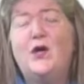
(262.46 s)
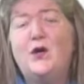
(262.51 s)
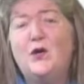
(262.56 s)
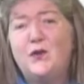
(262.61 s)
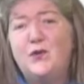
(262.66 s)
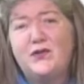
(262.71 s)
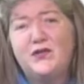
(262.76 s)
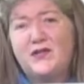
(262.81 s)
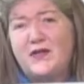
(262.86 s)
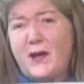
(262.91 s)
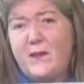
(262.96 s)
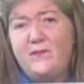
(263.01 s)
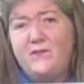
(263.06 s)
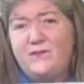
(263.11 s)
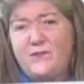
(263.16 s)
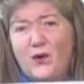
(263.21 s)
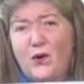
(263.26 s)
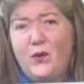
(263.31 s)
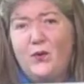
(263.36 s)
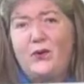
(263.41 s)
who stepped
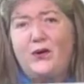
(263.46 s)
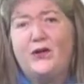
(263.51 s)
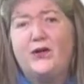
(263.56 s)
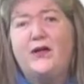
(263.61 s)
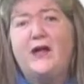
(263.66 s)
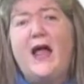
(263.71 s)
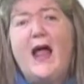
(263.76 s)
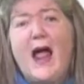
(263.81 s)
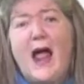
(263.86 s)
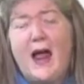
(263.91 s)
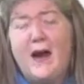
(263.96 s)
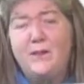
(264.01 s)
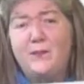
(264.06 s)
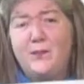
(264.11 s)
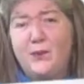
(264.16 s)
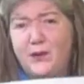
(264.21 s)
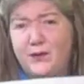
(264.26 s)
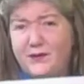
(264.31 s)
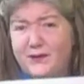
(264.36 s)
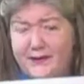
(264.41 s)
forward and
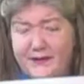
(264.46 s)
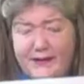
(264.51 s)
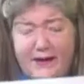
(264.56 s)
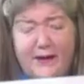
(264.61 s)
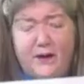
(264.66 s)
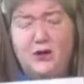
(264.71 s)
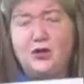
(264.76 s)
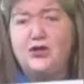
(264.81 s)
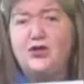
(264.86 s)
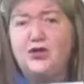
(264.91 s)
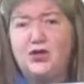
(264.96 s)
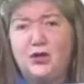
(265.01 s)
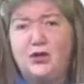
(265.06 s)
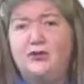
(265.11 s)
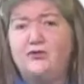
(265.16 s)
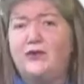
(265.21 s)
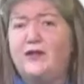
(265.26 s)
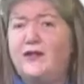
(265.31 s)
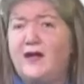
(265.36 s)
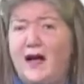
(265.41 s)
put their
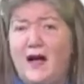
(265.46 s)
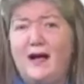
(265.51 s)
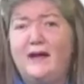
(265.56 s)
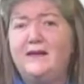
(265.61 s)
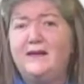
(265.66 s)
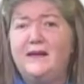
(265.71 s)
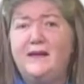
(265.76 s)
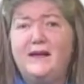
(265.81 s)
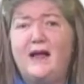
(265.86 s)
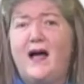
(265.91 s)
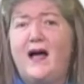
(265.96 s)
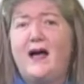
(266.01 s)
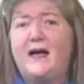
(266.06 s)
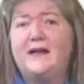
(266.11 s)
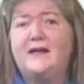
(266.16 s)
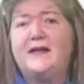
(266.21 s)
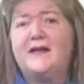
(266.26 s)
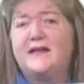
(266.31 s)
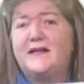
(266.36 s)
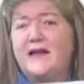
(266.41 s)
children on the line
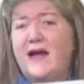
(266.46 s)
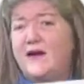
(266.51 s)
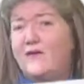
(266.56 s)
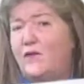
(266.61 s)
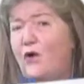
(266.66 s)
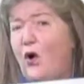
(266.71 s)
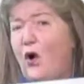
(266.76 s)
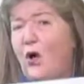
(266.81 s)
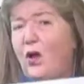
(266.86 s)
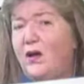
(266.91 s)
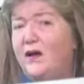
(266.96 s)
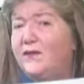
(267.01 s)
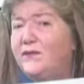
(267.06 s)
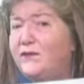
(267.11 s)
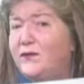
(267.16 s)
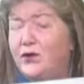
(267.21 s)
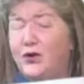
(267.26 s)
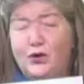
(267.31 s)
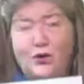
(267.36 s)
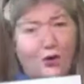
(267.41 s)
to save all of
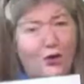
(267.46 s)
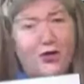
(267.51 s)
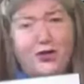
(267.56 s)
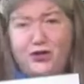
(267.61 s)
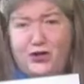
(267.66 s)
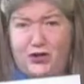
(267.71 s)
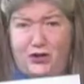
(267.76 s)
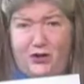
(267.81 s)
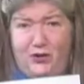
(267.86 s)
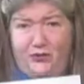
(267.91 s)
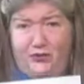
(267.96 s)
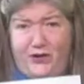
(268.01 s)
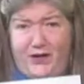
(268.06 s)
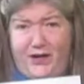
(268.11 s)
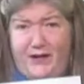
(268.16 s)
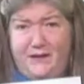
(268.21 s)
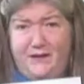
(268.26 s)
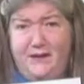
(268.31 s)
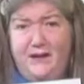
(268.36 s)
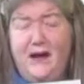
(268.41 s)
your
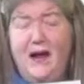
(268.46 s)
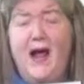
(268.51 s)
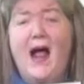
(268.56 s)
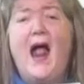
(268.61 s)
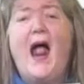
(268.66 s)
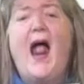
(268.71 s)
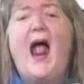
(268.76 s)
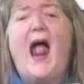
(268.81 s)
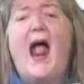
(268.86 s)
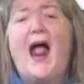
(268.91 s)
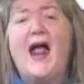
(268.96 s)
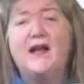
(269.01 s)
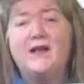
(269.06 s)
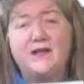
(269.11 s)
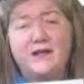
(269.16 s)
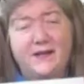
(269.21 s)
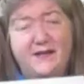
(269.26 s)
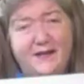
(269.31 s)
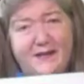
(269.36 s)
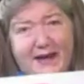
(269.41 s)
children, and
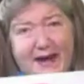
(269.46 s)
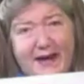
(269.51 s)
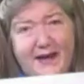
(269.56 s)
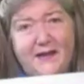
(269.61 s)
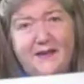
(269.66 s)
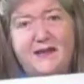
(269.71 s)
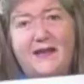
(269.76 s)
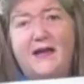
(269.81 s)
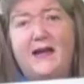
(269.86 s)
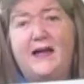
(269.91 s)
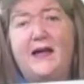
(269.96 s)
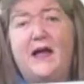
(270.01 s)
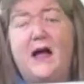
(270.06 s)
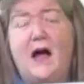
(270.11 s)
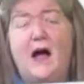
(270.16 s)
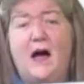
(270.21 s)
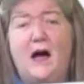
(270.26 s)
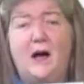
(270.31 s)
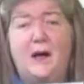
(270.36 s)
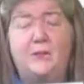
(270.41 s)
to thank the
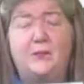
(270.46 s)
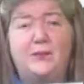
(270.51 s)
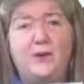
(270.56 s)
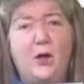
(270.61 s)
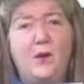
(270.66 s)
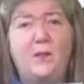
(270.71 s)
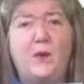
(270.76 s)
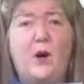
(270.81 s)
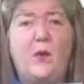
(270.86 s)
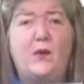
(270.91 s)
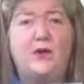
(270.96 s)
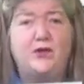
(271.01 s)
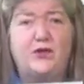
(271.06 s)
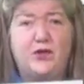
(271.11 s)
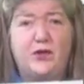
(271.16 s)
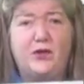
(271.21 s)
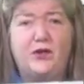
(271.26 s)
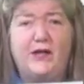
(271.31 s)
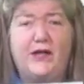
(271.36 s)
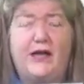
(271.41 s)
pro bono
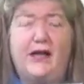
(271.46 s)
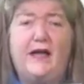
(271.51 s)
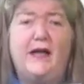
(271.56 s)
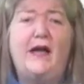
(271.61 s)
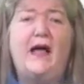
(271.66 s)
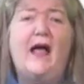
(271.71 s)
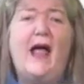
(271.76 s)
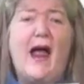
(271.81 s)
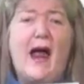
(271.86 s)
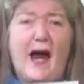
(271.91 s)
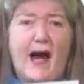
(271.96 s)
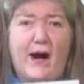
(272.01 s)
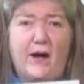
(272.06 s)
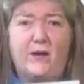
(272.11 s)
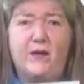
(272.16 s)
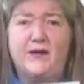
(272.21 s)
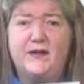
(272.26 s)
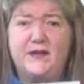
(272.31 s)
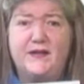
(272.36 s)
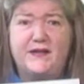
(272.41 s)
attorney
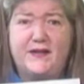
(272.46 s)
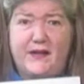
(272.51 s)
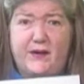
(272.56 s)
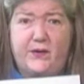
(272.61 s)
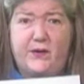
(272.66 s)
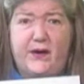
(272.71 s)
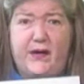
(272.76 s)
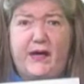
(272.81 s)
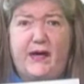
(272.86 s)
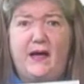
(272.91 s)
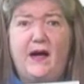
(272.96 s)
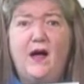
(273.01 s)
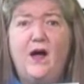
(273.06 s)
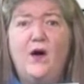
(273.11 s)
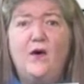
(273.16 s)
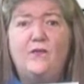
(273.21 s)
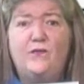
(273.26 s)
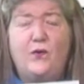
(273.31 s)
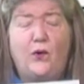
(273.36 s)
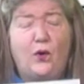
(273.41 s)
Aaron Siri
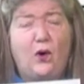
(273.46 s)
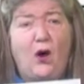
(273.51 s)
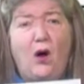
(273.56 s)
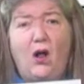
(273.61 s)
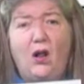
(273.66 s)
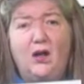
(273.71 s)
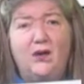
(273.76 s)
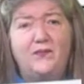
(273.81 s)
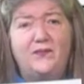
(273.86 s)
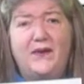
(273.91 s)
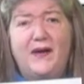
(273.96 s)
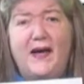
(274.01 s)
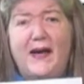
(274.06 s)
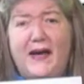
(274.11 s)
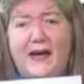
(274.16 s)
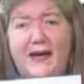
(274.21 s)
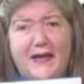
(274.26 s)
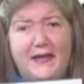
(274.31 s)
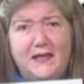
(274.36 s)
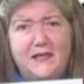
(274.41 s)
for all of
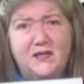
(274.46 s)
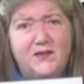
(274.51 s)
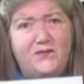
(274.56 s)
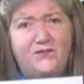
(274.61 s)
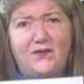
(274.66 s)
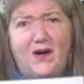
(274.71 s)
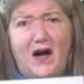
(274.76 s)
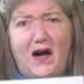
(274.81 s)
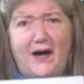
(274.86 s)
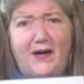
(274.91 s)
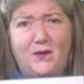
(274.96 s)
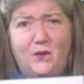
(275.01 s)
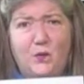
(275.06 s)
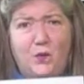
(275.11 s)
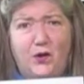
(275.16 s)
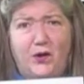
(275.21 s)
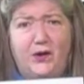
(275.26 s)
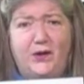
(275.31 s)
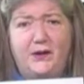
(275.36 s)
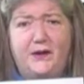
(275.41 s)
his fine
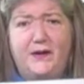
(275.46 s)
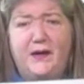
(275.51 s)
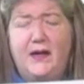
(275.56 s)
work.